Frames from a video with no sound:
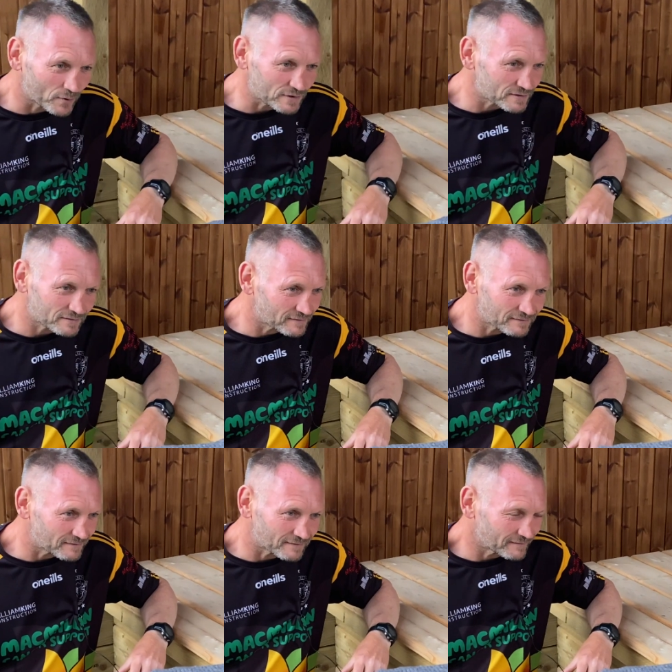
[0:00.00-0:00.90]
but
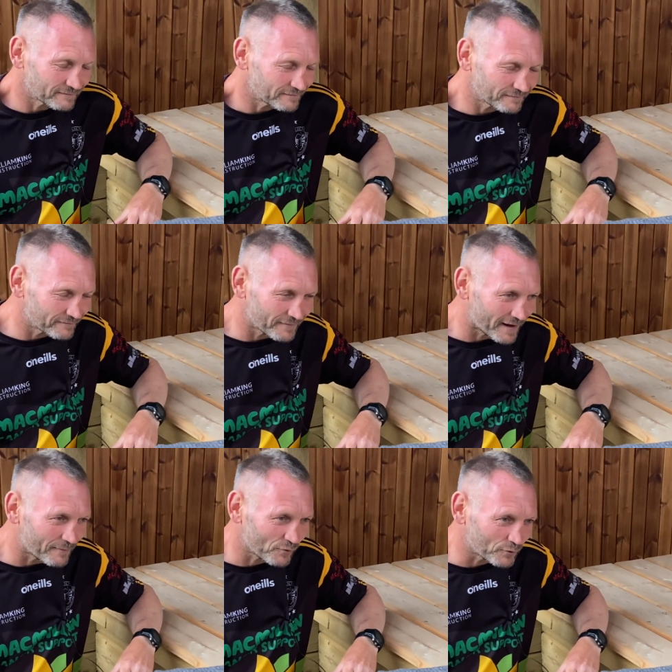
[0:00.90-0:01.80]

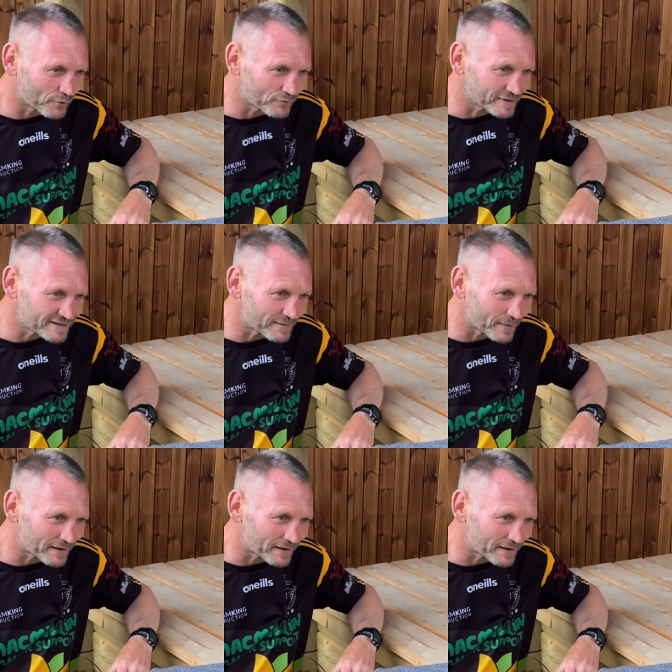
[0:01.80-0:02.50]
I'm running 110